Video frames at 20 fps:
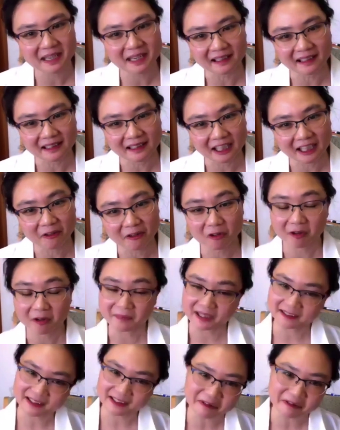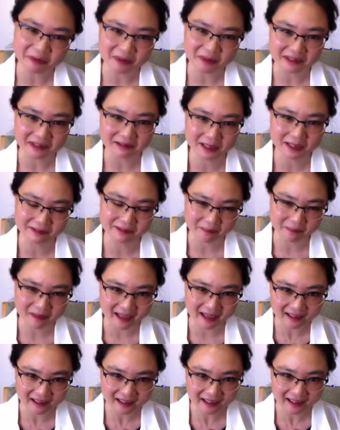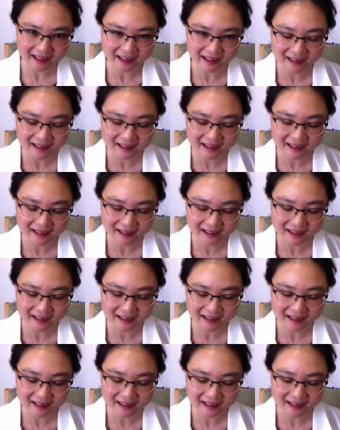from getting it or my loved ones from getting